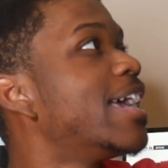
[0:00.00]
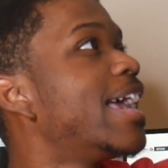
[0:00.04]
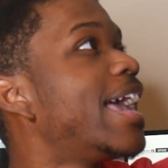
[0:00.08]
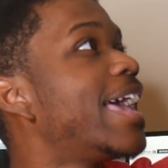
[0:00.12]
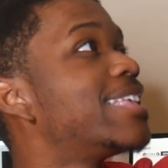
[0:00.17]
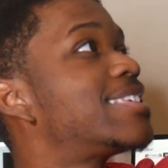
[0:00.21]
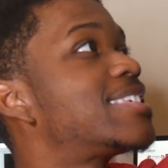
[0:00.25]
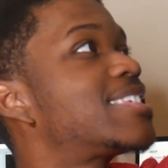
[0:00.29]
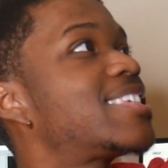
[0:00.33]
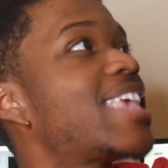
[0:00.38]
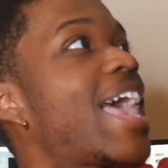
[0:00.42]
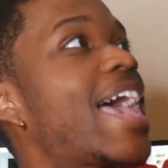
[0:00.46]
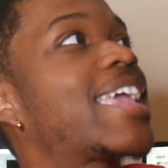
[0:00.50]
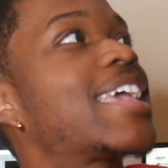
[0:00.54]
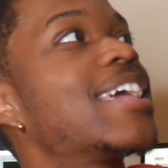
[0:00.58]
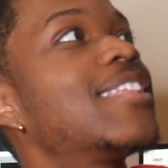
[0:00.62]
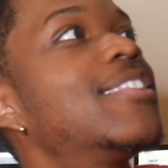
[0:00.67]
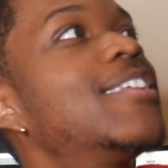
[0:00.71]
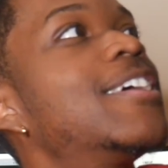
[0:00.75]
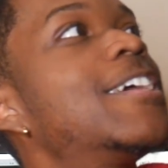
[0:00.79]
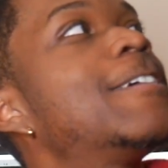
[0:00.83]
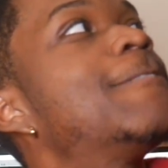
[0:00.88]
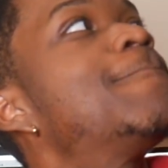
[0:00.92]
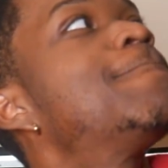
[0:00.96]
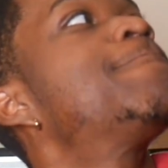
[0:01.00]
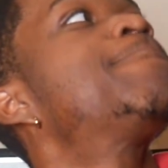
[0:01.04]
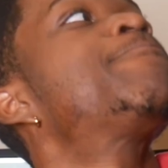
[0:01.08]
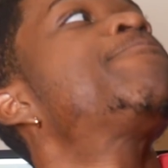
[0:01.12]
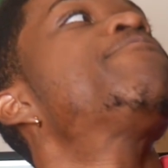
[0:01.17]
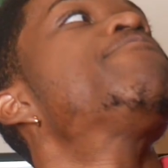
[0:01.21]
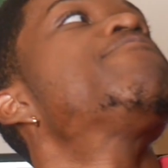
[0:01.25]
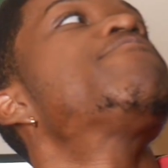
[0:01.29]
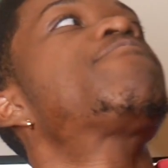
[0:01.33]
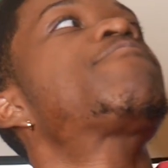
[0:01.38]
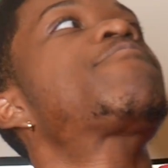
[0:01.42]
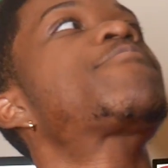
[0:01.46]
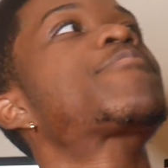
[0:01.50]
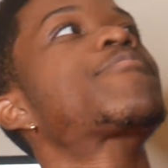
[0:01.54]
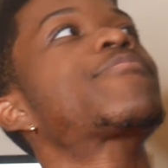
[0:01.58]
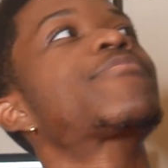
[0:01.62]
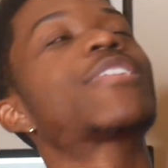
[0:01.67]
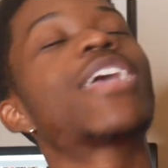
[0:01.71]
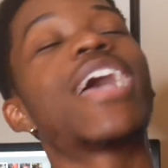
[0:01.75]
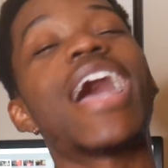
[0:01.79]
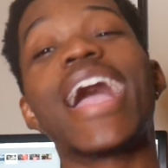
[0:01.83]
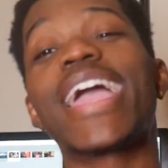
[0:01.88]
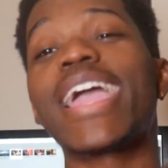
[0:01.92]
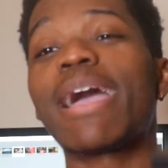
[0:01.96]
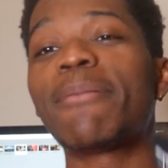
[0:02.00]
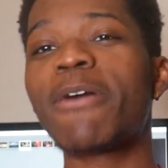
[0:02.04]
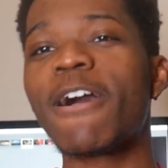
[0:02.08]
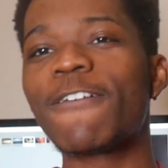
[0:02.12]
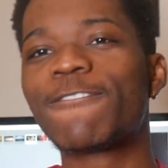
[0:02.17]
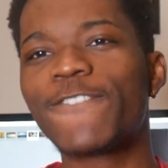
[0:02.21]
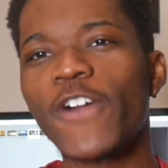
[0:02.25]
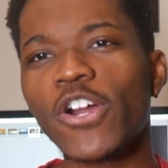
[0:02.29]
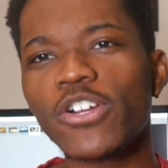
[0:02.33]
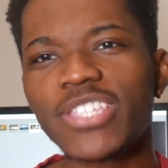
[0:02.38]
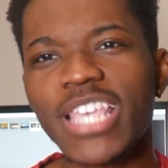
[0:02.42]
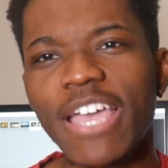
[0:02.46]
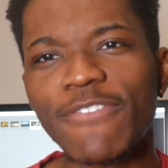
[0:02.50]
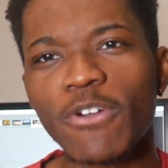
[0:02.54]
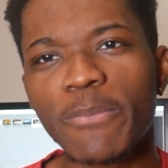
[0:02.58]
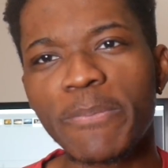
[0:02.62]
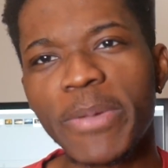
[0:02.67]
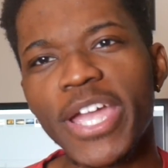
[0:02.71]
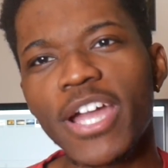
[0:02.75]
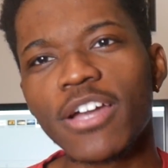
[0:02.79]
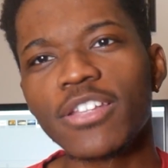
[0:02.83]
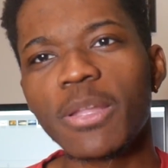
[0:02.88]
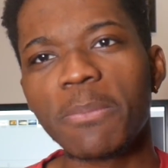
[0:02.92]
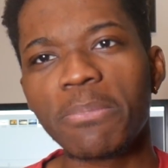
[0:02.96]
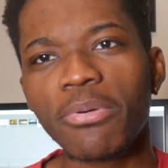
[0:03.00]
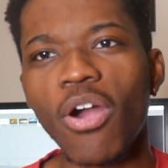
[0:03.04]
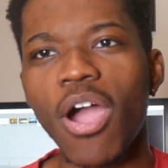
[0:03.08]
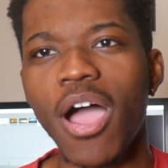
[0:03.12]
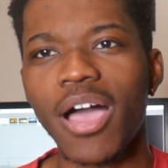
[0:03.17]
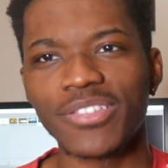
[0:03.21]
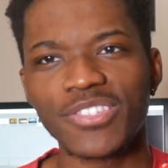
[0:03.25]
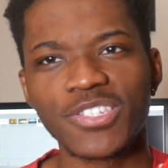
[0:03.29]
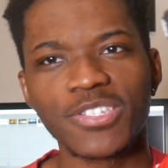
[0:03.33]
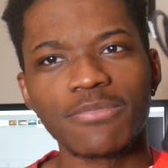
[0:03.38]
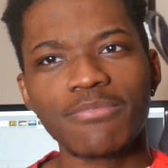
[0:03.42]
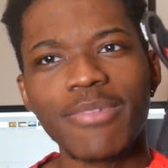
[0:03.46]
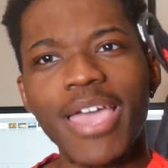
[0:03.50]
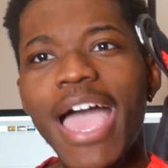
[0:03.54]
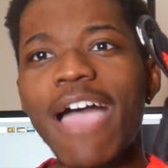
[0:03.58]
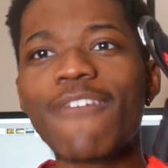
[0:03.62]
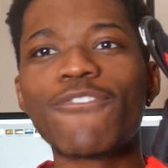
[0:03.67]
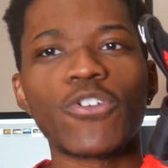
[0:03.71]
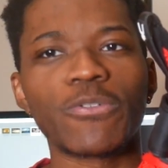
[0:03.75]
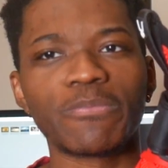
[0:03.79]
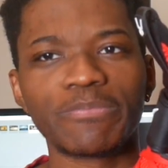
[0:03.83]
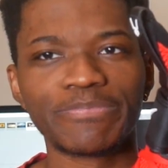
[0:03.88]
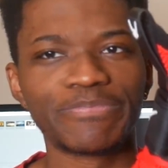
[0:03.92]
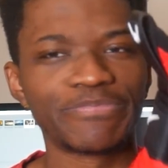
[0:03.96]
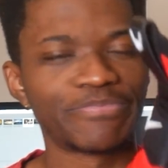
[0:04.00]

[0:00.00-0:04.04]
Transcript: And secondly, I got my first ever pair of LeBrons, ever.